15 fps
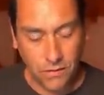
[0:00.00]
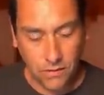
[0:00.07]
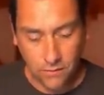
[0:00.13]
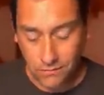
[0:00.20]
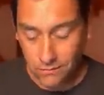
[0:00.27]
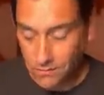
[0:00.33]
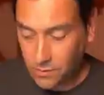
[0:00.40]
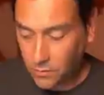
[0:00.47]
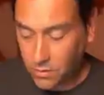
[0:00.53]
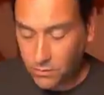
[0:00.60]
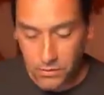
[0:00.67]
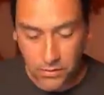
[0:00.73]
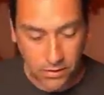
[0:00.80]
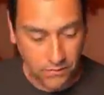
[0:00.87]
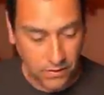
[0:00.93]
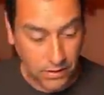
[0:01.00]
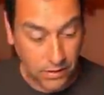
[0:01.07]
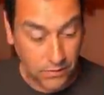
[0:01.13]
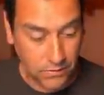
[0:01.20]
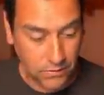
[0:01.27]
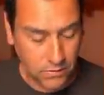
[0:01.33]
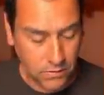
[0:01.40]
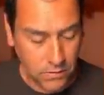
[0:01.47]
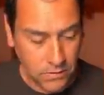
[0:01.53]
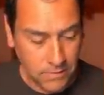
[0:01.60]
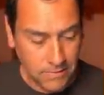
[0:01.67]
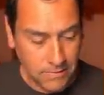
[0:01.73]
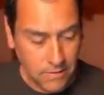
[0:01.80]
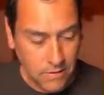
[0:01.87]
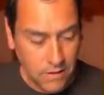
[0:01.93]
you know they want to believe. Right. I guess.
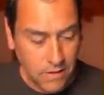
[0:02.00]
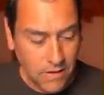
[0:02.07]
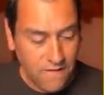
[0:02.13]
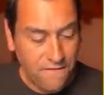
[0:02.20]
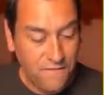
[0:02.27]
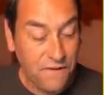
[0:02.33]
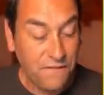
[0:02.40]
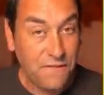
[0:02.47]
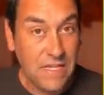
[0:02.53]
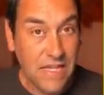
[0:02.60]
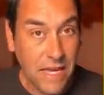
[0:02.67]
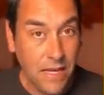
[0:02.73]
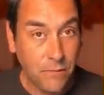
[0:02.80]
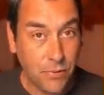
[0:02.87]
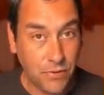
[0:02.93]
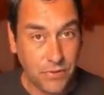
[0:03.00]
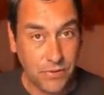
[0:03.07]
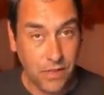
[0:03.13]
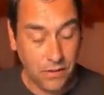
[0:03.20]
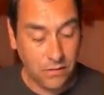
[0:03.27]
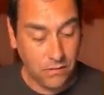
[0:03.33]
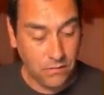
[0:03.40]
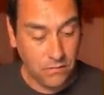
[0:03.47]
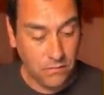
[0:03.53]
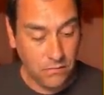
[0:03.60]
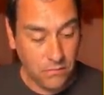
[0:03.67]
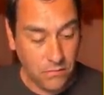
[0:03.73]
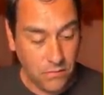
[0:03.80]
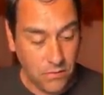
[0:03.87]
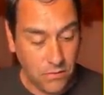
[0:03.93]
Fifty-eight percent
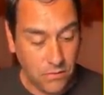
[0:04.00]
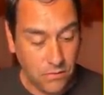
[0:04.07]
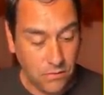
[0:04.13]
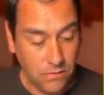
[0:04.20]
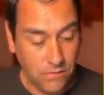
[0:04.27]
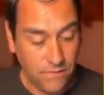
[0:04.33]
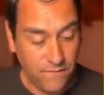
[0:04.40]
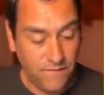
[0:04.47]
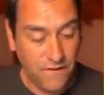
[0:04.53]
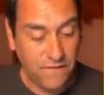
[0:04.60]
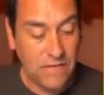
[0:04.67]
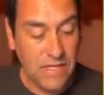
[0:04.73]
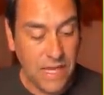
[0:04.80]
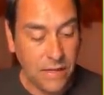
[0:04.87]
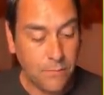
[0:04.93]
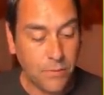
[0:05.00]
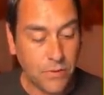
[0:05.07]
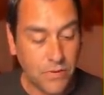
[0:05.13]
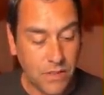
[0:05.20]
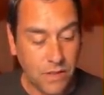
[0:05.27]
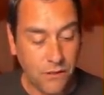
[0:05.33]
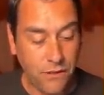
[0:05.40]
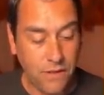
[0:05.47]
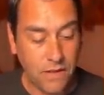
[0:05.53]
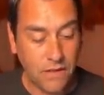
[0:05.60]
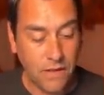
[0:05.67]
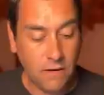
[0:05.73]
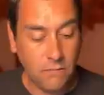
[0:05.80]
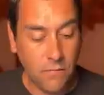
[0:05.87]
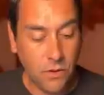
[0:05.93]
58% think
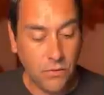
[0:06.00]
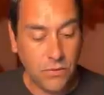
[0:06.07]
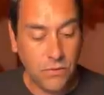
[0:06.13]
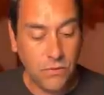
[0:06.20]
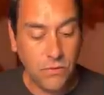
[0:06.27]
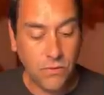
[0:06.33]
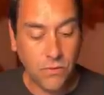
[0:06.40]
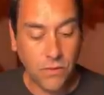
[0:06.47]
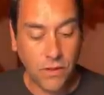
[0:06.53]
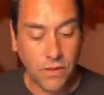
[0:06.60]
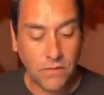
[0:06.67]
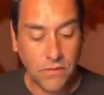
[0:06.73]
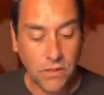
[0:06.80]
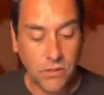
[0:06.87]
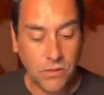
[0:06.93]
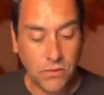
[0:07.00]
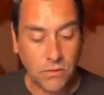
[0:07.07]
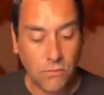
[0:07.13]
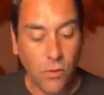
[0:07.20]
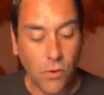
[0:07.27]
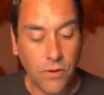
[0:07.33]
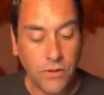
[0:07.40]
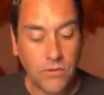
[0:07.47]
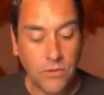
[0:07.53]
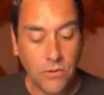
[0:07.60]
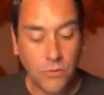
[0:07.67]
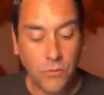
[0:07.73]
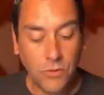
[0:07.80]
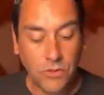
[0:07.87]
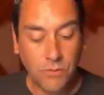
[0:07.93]
that most news organizations are more
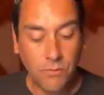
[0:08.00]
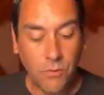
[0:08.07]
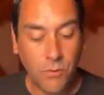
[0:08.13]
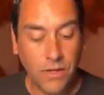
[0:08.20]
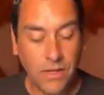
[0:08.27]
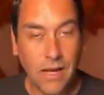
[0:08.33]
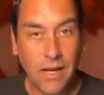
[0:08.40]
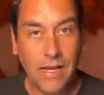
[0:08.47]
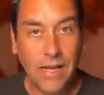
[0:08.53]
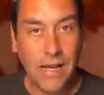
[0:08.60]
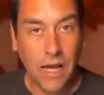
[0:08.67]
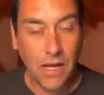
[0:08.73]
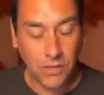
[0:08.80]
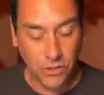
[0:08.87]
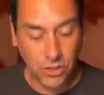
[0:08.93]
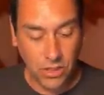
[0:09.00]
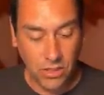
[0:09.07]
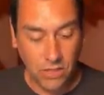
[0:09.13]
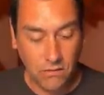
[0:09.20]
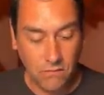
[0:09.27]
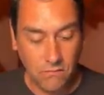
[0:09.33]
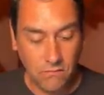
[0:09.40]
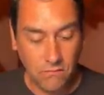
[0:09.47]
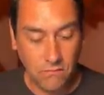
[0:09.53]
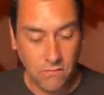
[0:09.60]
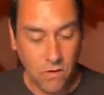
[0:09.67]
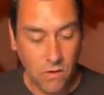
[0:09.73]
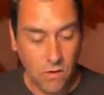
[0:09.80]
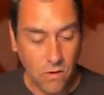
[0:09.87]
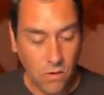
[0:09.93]
concerned with supporting an ideology
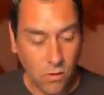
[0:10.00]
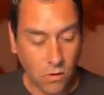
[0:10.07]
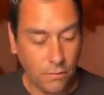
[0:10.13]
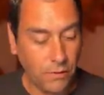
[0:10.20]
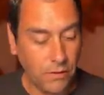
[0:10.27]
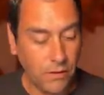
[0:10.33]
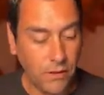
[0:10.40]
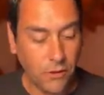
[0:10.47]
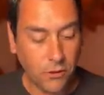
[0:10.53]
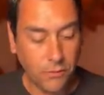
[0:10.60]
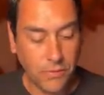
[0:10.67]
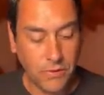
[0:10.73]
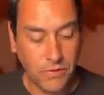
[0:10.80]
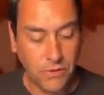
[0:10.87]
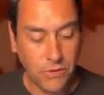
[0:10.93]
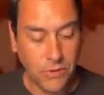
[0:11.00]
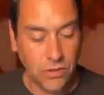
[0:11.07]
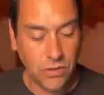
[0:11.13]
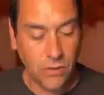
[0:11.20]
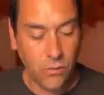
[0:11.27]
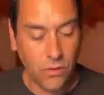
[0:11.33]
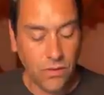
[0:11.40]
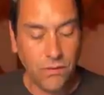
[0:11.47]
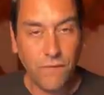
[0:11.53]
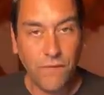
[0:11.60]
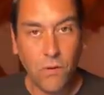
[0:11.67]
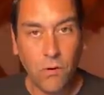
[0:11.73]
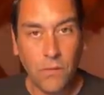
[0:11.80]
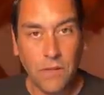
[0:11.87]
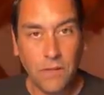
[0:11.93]
or political position than with
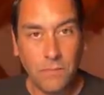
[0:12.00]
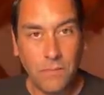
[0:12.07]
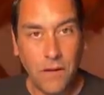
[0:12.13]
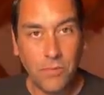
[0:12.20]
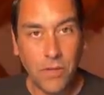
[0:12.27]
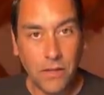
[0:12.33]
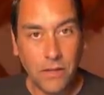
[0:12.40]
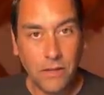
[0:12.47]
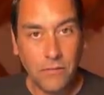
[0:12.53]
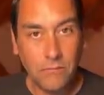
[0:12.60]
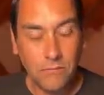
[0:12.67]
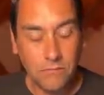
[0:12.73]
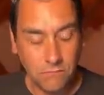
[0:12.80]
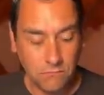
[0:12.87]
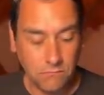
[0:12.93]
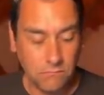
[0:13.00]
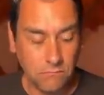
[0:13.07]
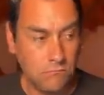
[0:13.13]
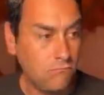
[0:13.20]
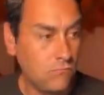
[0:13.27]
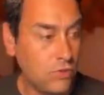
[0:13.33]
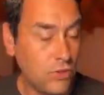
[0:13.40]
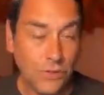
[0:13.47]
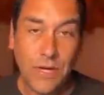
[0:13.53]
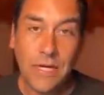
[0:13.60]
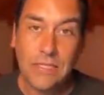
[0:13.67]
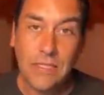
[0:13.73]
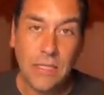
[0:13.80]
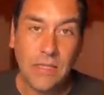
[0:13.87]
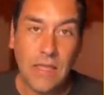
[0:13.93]
informing the public. Do you
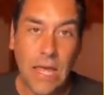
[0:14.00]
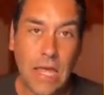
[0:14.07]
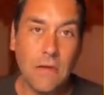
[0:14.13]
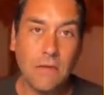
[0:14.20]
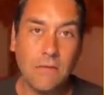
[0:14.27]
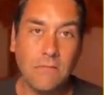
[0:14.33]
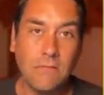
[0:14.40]
guys think that?